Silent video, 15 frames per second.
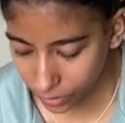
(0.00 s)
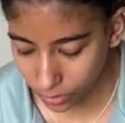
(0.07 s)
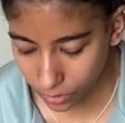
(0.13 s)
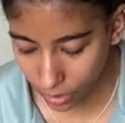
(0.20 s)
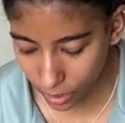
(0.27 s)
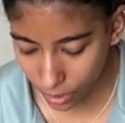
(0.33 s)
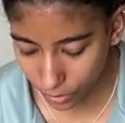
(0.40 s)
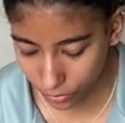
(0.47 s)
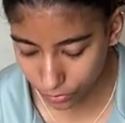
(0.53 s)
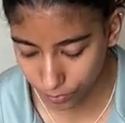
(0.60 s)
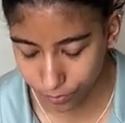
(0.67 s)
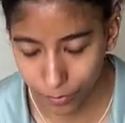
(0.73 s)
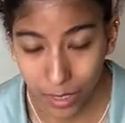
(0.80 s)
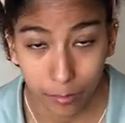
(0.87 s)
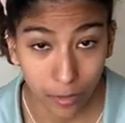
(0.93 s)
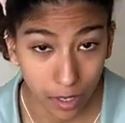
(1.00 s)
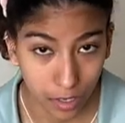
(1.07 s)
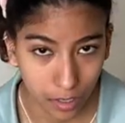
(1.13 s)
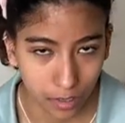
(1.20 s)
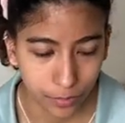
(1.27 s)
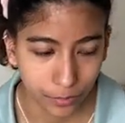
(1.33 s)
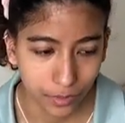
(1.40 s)
so my
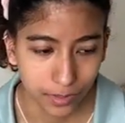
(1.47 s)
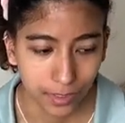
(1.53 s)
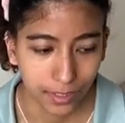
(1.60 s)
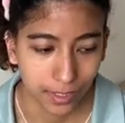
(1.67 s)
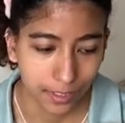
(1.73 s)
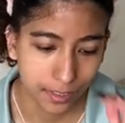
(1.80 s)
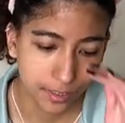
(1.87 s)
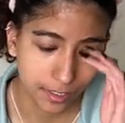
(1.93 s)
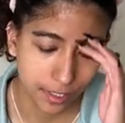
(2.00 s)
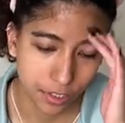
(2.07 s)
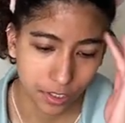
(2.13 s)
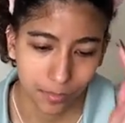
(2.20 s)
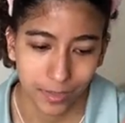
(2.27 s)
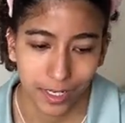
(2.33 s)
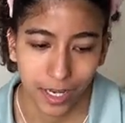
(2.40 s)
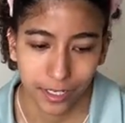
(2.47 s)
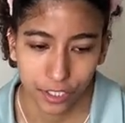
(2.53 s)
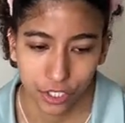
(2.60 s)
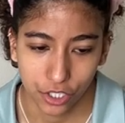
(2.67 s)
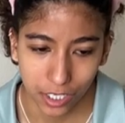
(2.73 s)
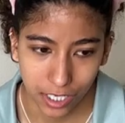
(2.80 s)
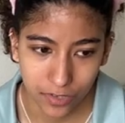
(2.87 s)
mom was like teaching me how to
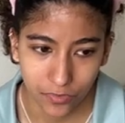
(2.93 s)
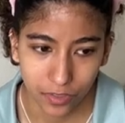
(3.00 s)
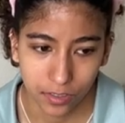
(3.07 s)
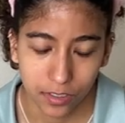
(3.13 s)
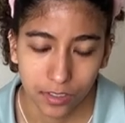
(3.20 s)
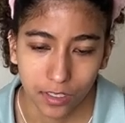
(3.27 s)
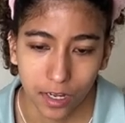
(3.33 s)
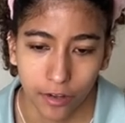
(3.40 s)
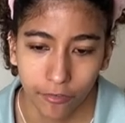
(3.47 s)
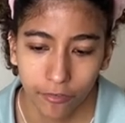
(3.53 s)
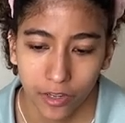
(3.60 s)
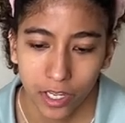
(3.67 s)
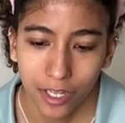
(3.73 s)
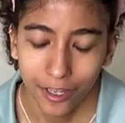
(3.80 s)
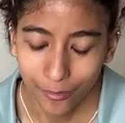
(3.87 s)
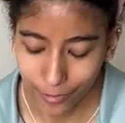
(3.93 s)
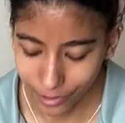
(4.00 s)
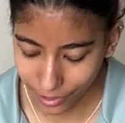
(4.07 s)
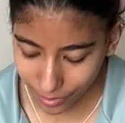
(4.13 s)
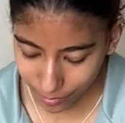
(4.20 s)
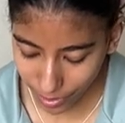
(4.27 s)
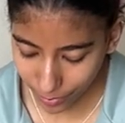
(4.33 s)
shave and stuff, but
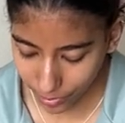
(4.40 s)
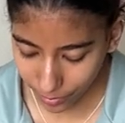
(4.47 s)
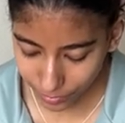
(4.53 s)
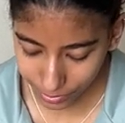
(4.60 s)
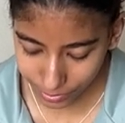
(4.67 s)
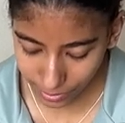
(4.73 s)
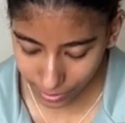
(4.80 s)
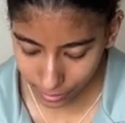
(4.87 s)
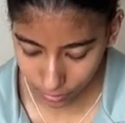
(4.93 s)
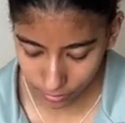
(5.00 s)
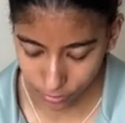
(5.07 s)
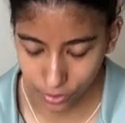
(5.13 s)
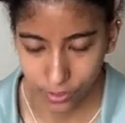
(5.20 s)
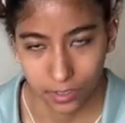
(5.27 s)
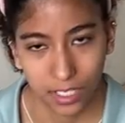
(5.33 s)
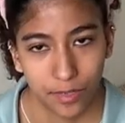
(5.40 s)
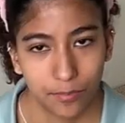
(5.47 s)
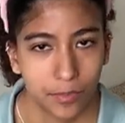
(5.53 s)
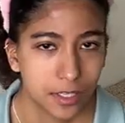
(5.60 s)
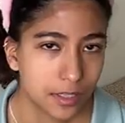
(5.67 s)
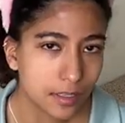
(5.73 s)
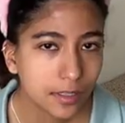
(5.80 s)
then my mom decided to just get
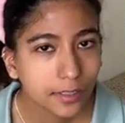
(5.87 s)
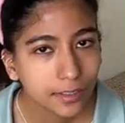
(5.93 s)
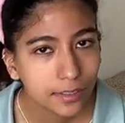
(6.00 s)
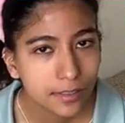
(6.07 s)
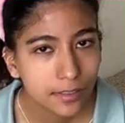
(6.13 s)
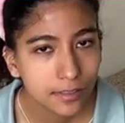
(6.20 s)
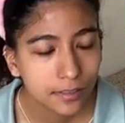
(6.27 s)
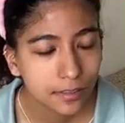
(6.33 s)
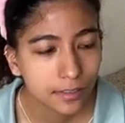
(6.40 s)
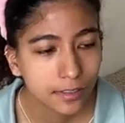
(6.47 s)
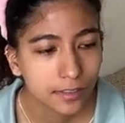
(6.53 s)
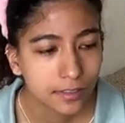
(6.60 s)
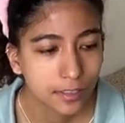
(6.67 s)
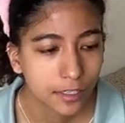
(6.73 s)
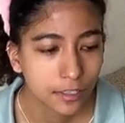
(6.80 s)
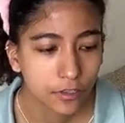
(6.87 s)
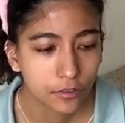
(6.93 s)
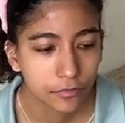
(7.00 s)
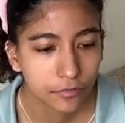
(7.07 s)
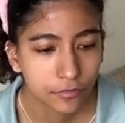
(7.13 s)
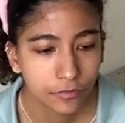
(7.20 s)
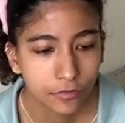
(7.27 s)
me this instead of,
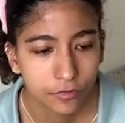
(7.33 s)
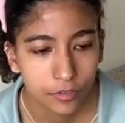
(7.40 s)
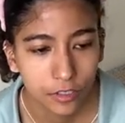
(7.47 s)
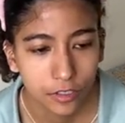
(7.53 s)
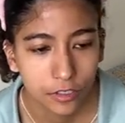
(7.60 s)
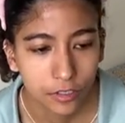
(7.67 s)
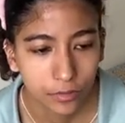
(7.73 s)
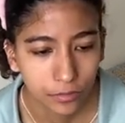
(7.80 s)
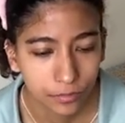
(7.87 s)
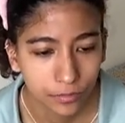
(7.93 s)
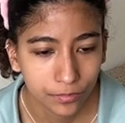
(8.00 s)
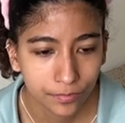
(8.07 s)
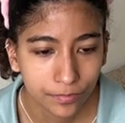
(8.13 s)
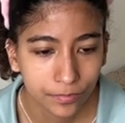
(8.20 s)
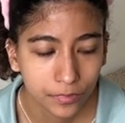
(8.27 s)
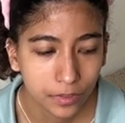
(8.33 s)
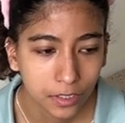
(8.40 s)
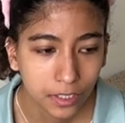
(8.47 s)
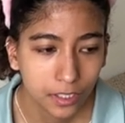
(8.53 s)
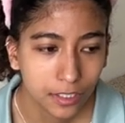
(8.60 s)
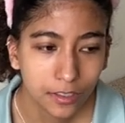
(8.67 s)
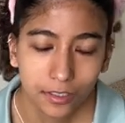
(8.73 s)
you know,
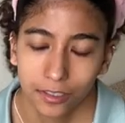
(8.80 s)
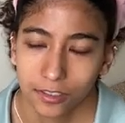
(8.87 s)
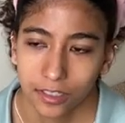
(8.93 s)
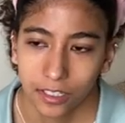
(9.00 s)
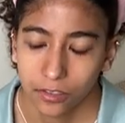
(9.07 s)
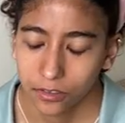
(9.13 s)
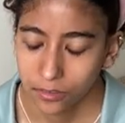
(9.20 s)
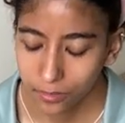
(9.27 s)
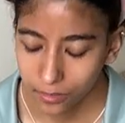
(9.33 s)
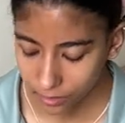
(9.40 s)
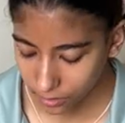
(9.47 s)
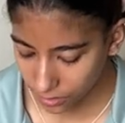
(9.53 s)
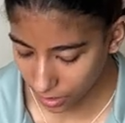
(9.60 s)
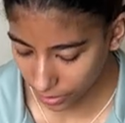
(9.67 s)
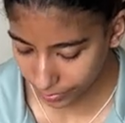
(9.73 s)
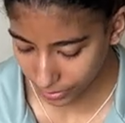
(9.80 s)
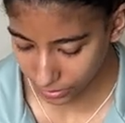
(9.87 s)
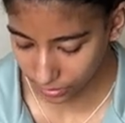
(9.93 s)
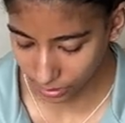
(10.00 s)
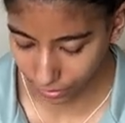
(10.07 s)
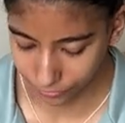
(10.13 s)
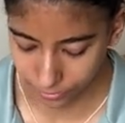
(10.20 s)
because I cut
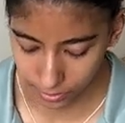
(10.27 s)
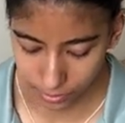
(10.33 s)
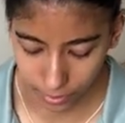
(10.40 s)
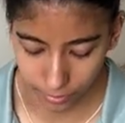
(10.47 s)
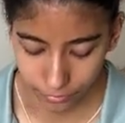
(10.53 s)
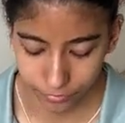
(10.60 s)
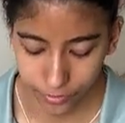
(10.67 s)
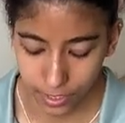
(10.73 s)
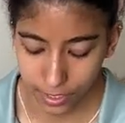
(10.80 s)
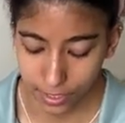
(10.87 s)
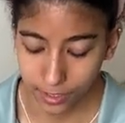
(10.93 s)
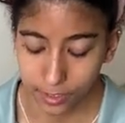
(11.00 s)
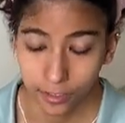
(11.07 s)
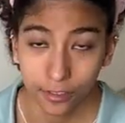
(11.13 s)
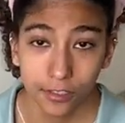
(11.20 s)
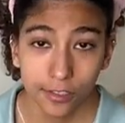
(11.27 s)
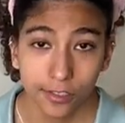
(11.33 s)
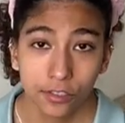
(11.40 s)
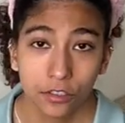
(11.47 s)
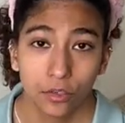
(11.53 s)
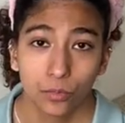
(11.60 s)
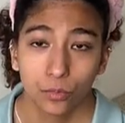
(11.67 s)
myself and stuff. And
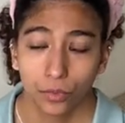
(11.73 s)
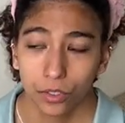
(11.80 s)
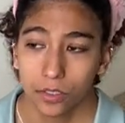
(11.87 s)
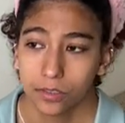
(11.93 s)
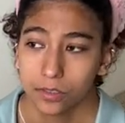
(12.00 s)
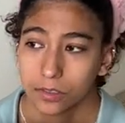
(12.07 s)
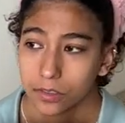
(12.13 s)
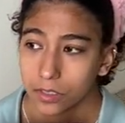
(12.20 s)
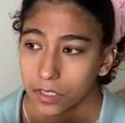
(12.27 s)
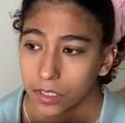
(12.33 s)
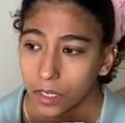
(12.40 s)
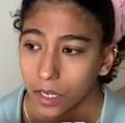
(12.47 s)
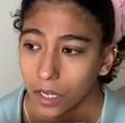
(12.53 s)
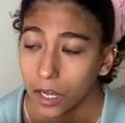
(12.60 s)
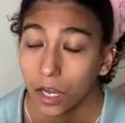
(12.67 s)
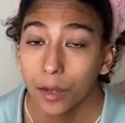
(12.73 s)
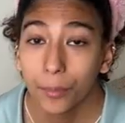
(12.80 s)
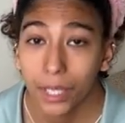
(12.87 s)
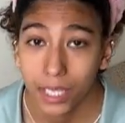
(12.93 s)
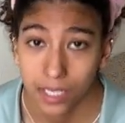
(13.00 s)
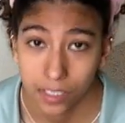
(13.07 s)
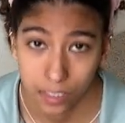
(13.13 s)
this was
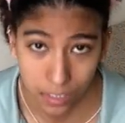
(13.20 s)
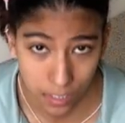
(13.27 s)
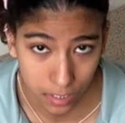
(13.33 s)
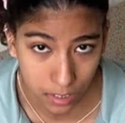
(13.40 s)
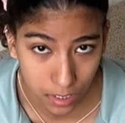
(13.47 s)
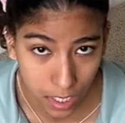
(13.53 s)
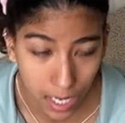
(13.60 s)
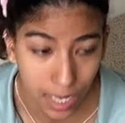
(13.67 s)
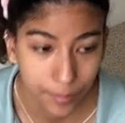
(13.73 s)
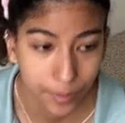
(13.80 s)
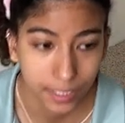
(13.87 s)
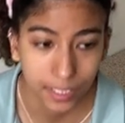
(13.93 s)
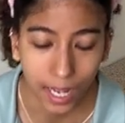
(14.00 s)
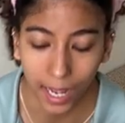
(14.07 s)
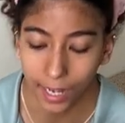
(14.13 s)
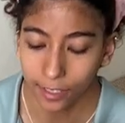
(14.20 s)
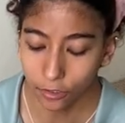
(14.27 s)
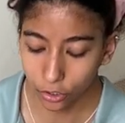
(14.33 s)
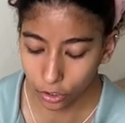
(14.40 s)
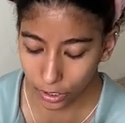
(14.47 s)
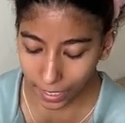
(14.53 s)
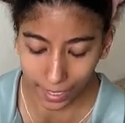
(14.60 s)
amazing. I mean, I
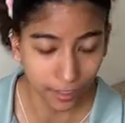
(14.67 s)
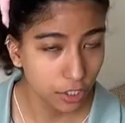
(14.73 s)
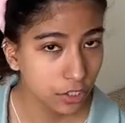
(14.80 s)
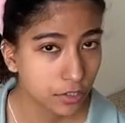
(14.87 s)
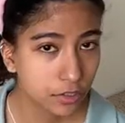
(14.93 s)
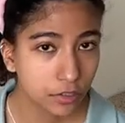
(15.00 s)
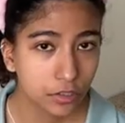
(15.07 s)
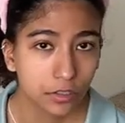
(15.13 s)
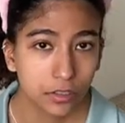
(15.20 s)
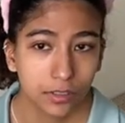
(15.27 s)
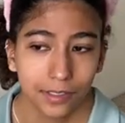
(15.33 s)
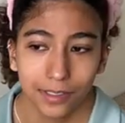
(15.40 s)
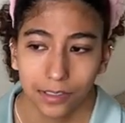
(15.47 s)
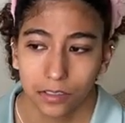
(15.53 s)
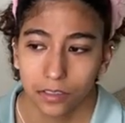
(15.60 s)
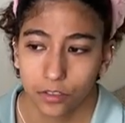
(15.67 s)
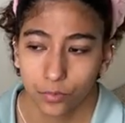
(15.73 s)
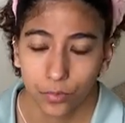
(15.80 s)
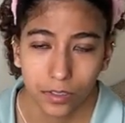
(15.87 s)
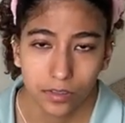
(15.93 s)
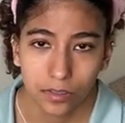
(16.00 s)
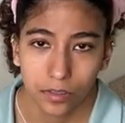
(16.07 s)
could, I just did this
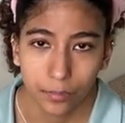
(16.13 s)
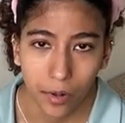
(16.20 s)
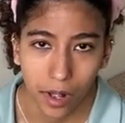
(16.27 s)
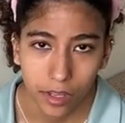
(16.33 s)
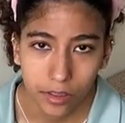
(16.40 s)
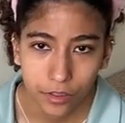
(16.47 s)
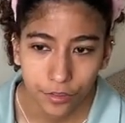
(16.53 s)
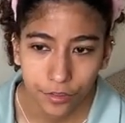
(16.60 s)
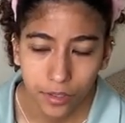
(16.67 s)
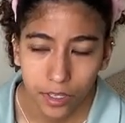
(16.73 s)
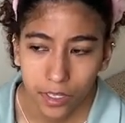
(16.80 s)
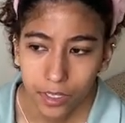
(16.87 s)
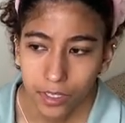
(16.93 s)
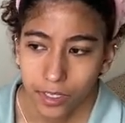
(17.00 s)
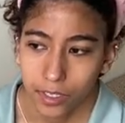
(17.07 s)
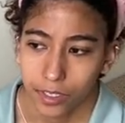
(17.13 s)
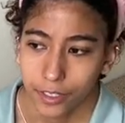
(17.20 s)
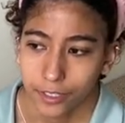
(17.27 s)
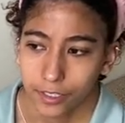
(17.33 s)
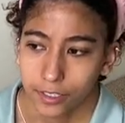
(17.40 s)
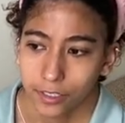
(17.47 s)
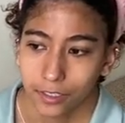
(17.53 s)
once a month
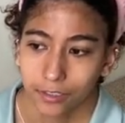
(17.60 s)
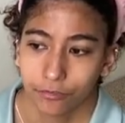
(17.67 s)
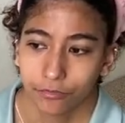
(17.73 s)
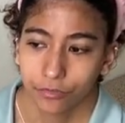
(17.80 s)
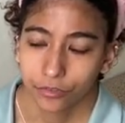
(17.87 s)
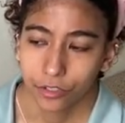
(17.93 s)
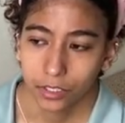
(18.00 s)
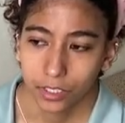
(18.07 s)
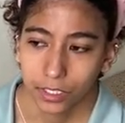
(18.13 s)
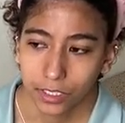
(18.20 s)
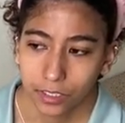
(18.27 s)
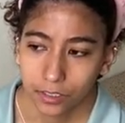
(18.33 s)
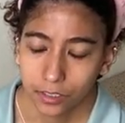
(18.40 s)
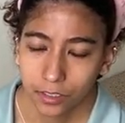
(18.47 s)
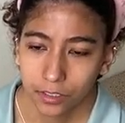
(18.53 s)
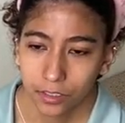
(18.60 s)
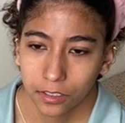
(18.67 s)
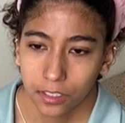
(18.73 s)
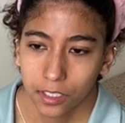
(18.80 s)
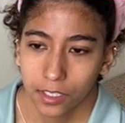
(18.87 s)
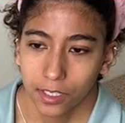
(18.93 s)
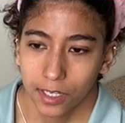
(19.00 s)
and for like
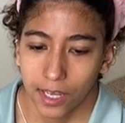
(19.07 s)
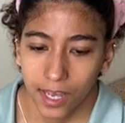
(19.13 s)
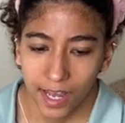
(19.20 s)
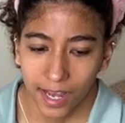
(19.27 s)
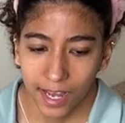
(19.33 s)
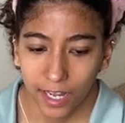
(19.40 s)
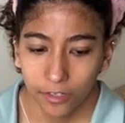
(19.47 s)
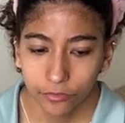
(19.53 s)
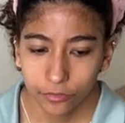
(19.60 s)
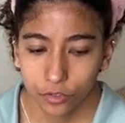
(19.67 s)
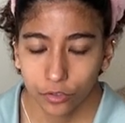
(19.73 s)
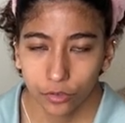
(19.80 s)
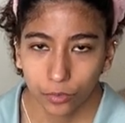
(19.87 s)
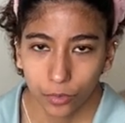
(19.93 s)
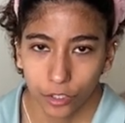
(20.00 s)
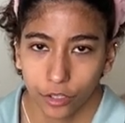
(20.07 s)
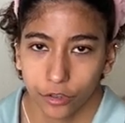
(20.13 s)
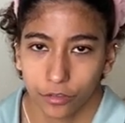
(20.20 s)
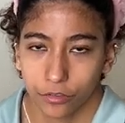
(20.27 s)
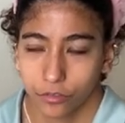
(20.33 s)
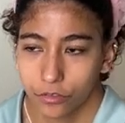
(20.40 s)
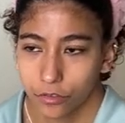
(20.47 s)
half to one,
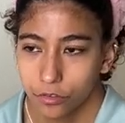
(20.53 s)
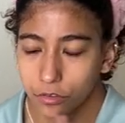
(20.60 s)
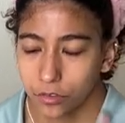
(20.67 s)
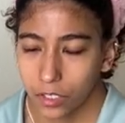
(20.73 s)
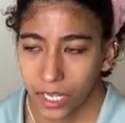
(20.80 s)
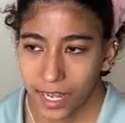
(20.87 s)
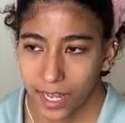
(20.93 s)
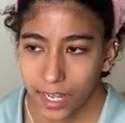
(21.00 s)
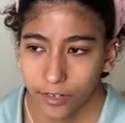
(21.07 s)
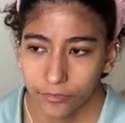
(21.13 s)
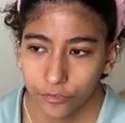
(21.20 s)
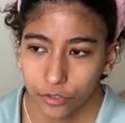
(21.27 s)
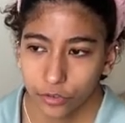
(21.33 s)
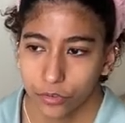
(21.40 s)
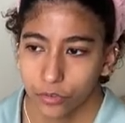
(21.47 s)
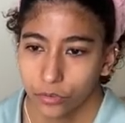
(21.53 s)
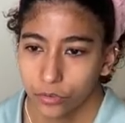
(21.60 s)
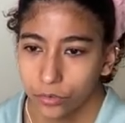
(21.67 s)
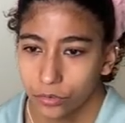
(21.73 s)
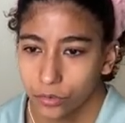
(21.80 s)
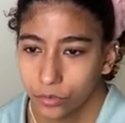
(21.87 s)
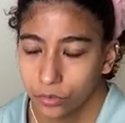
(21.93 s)
half to